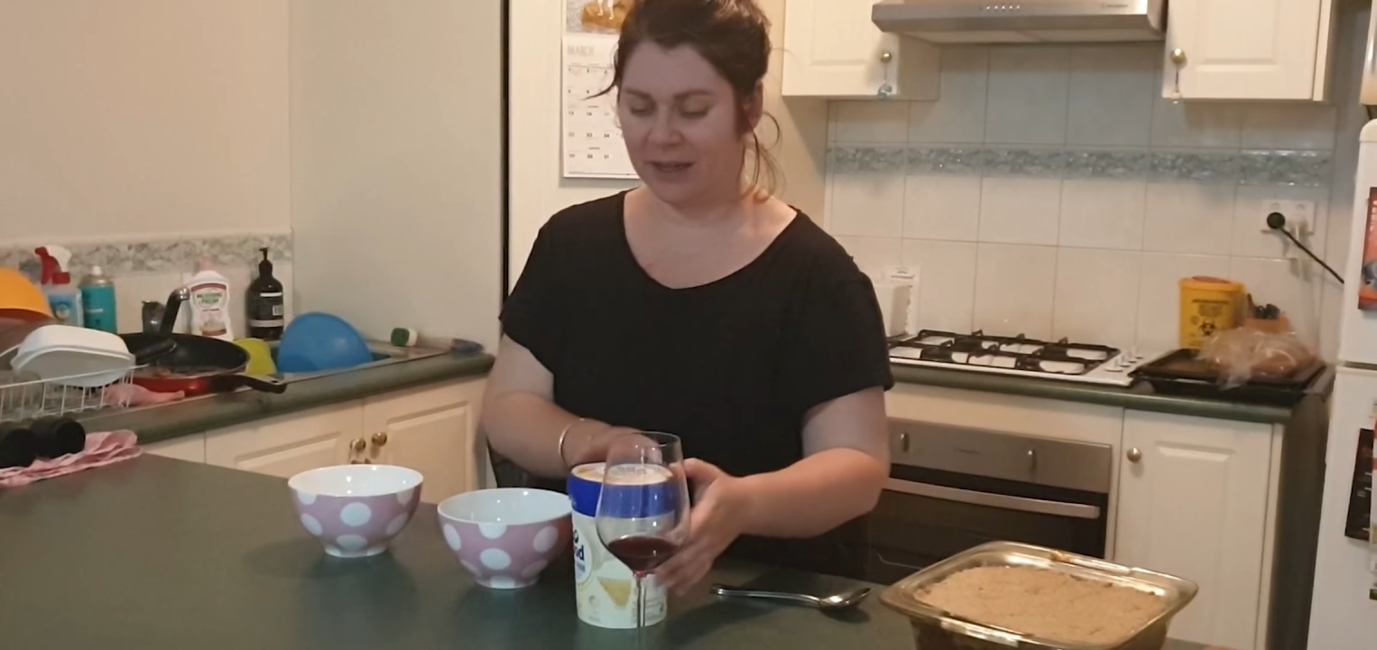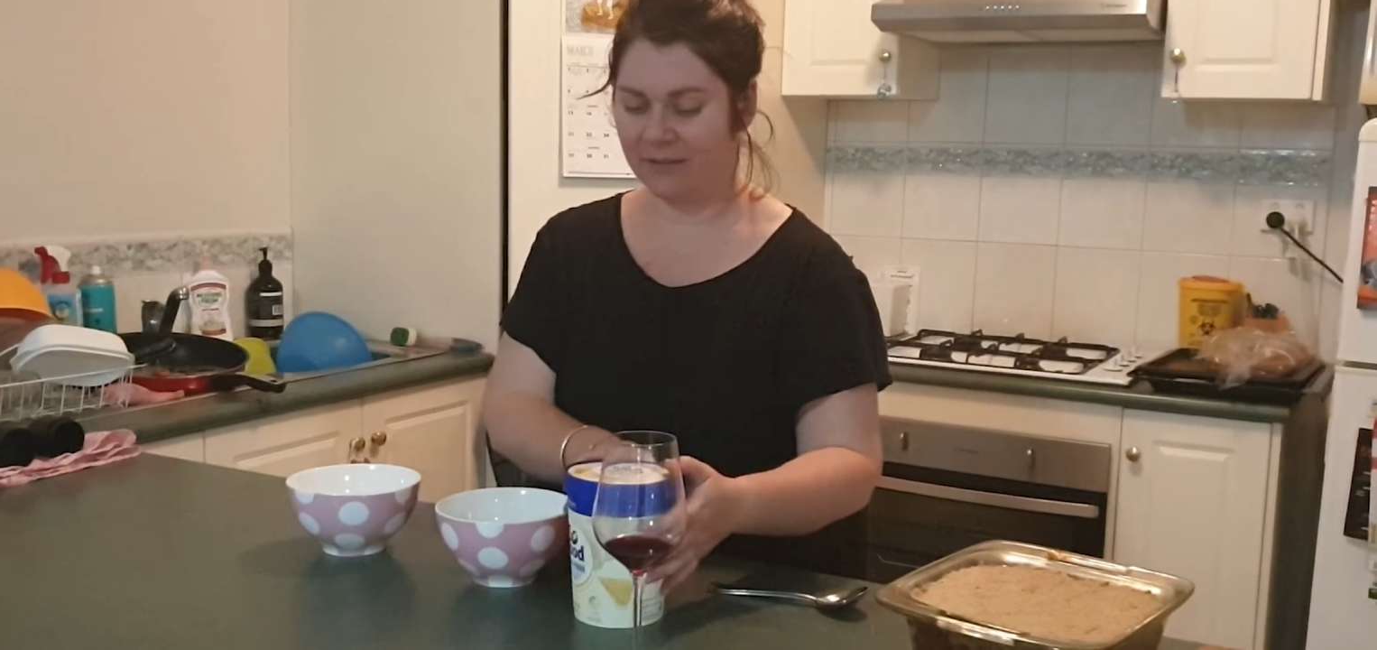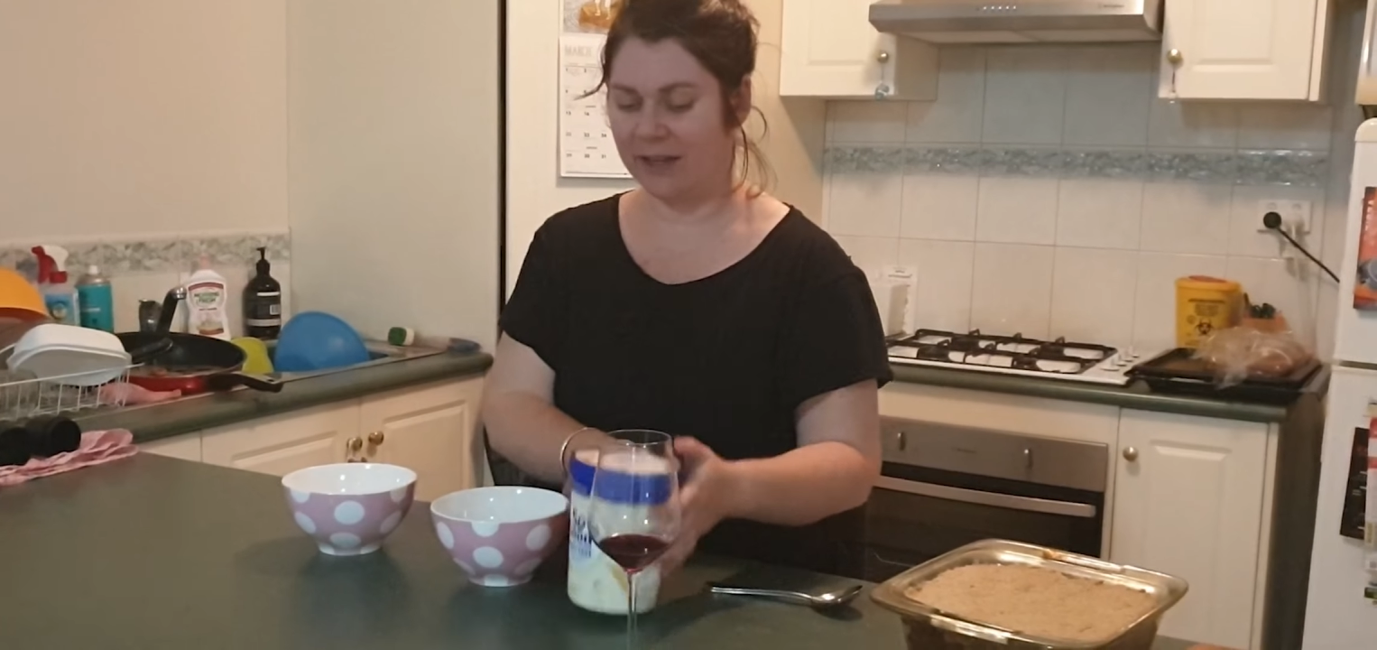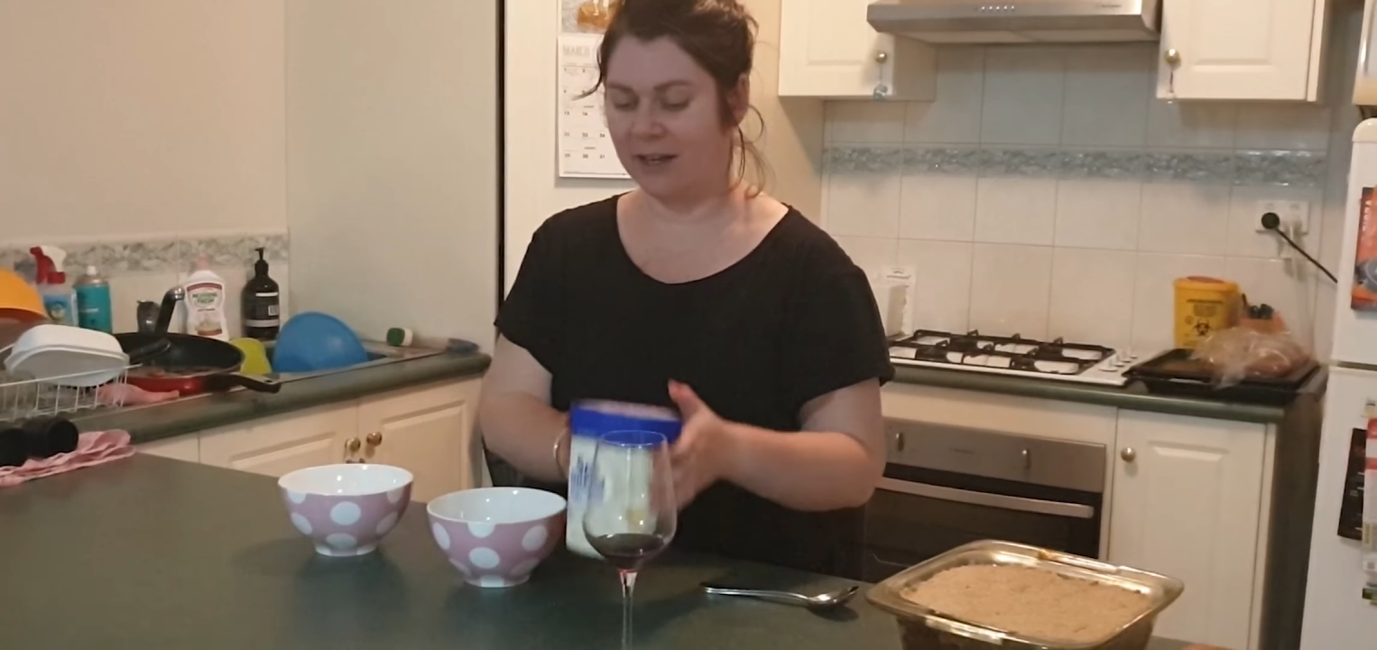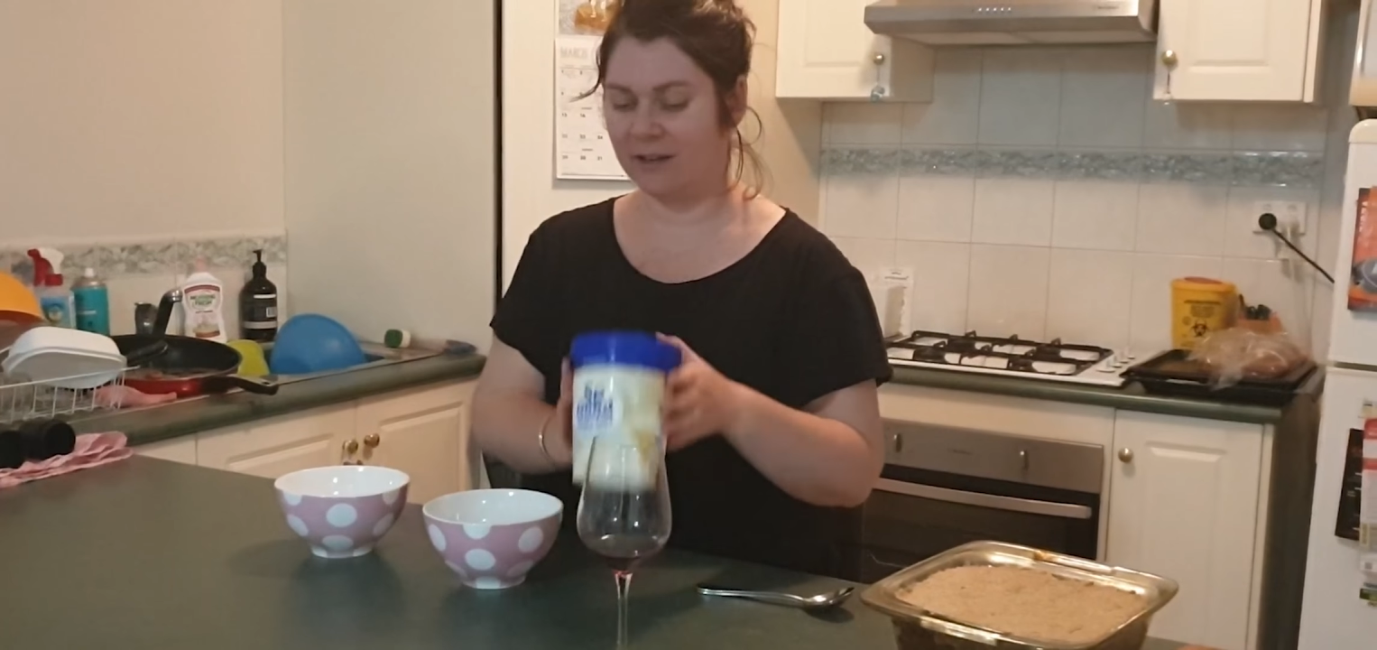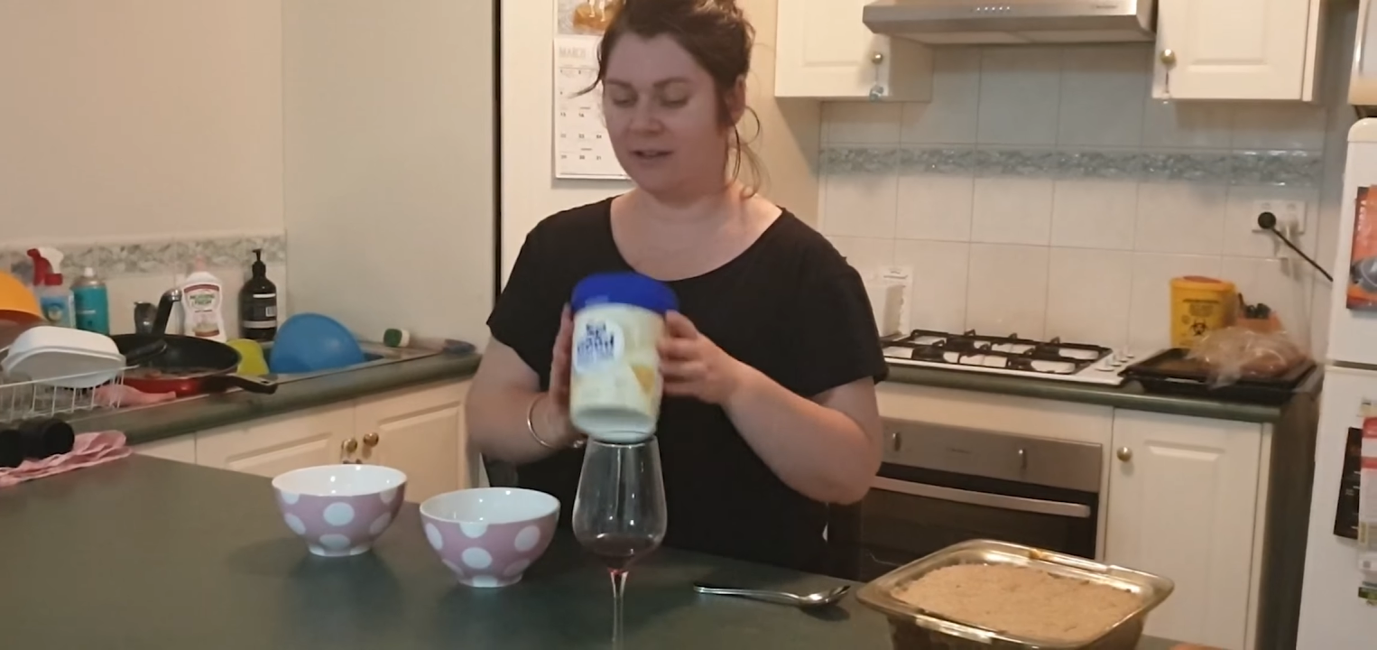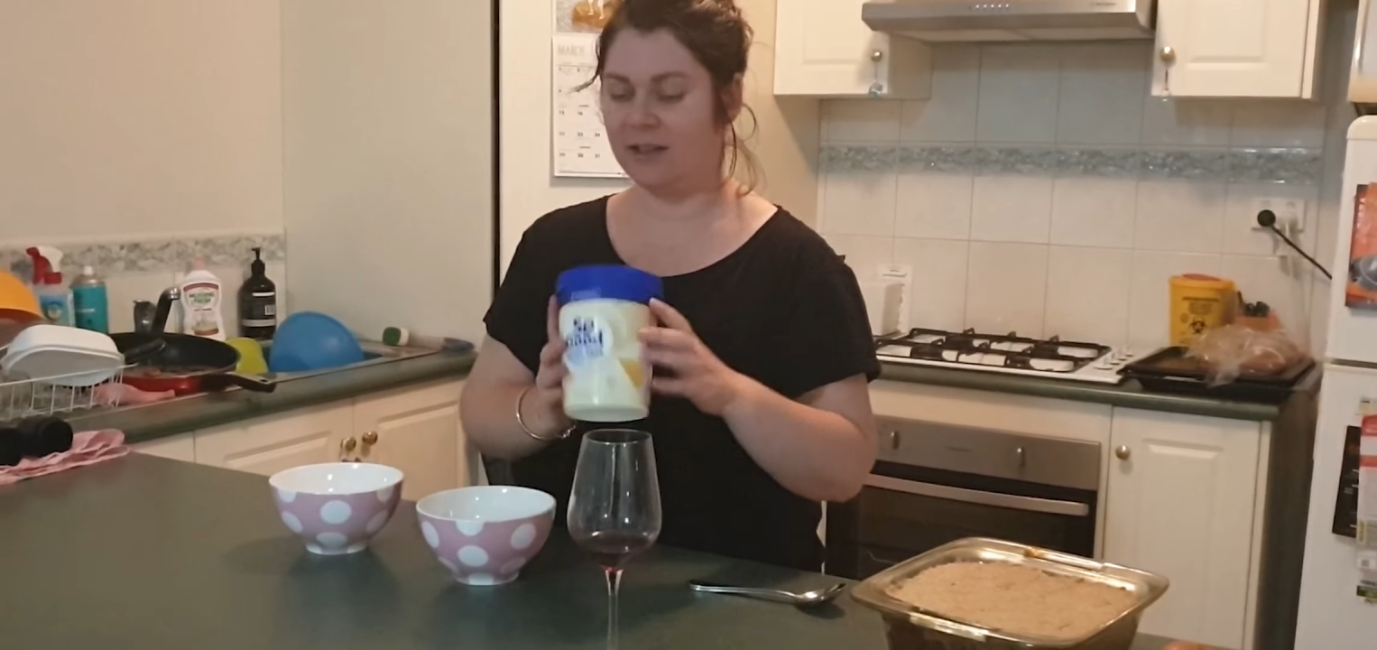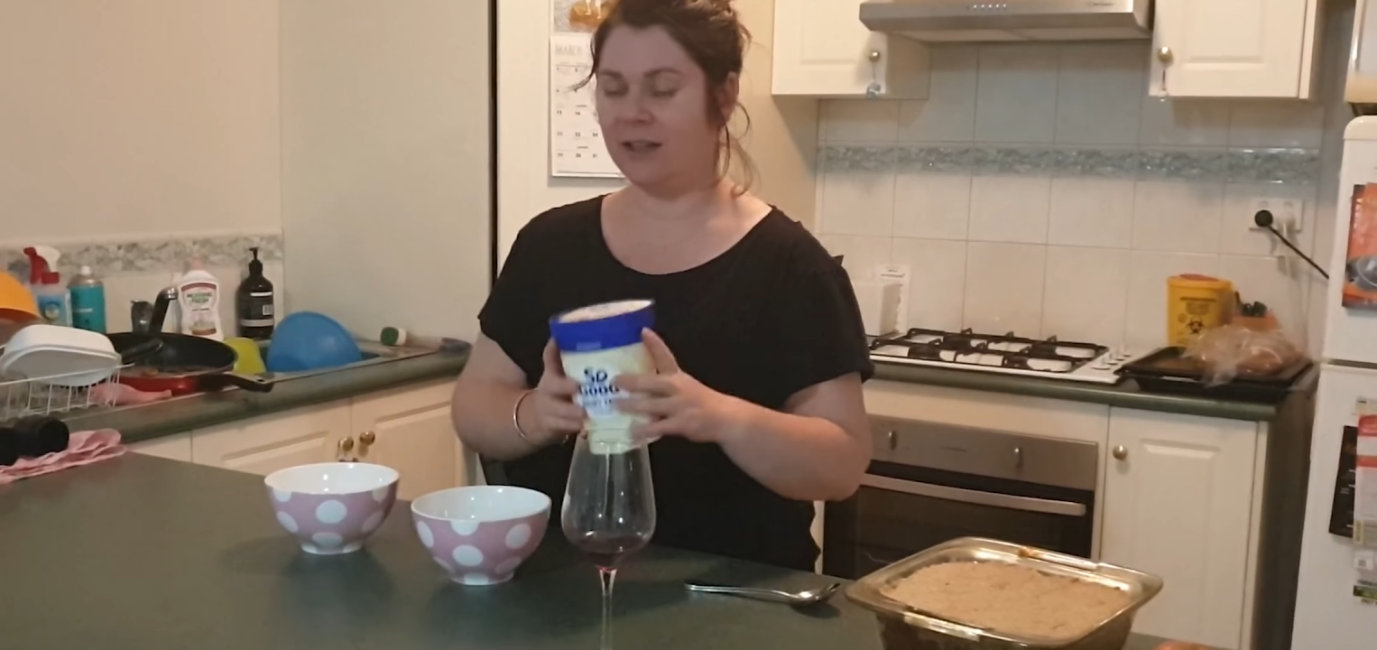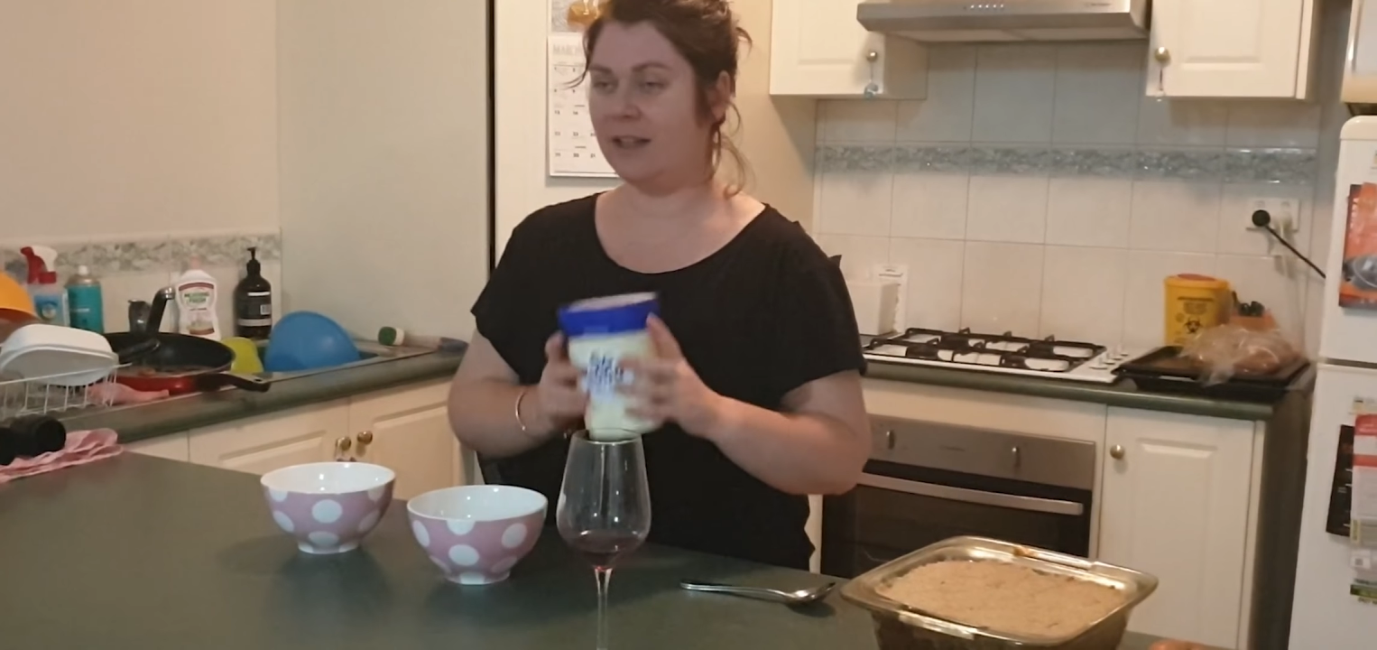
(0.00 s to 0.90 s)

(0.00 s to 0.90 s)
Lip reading: have our